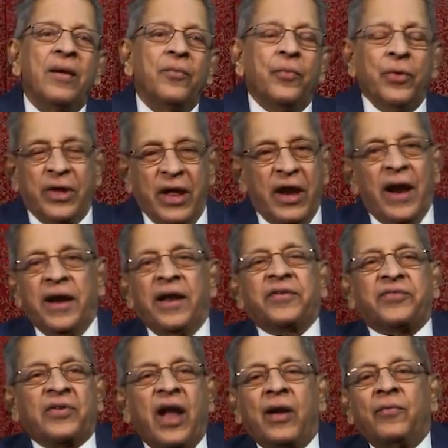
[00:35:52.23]
We can
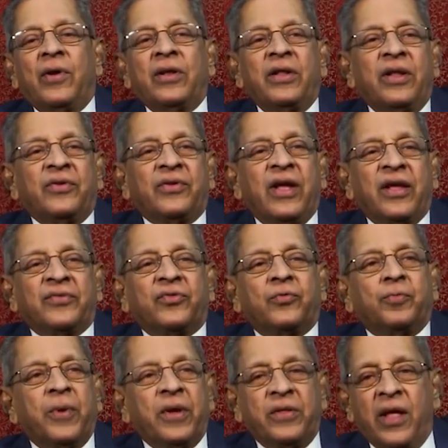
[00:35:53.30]
understand when these guests
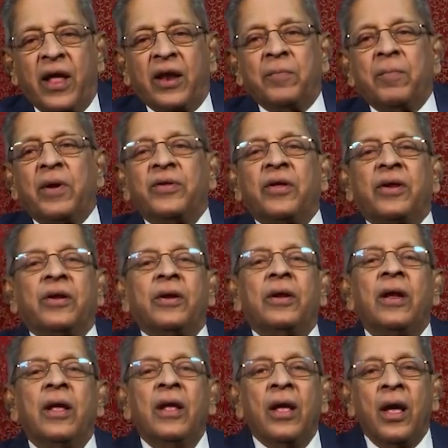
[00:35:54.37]
speak there in bhajan
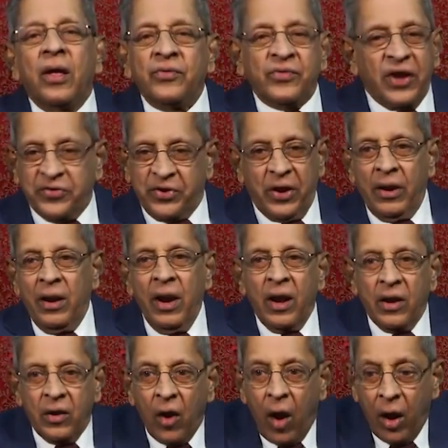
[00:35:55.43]
session,
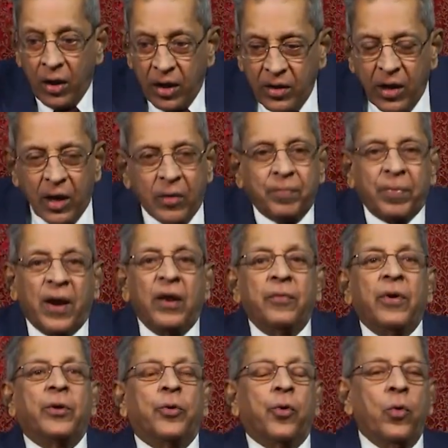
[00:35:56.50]
not in that
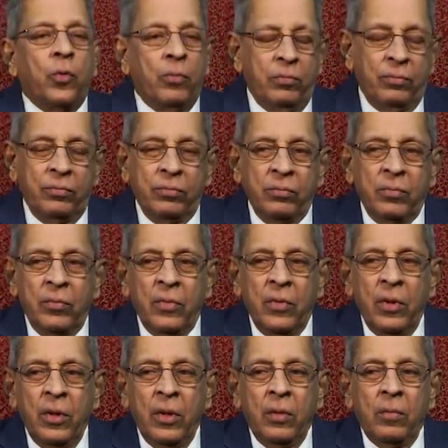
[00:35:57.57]
private room.
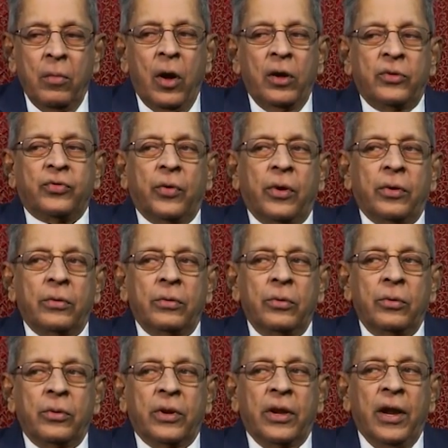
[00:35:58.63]
Boys were
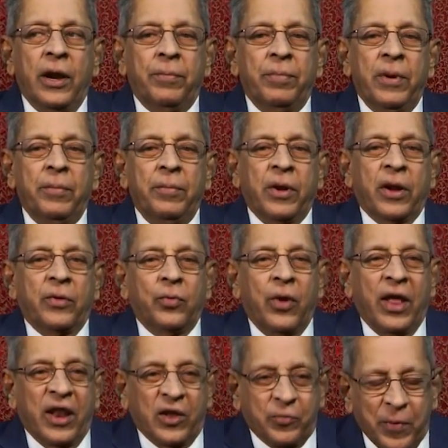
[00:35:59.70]
looking at me because we
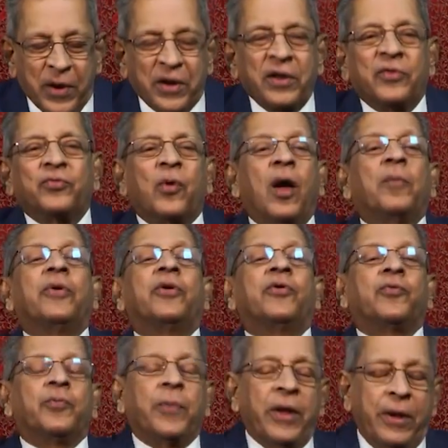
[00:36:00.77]
are expecting Swami to
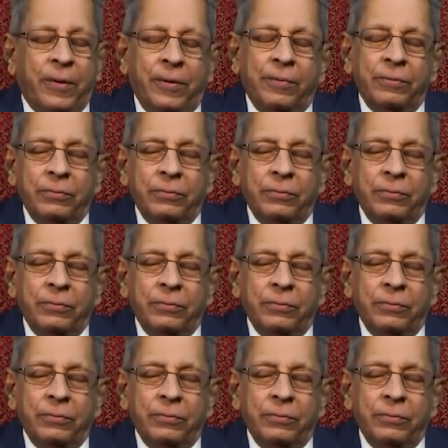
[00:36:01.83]
speak.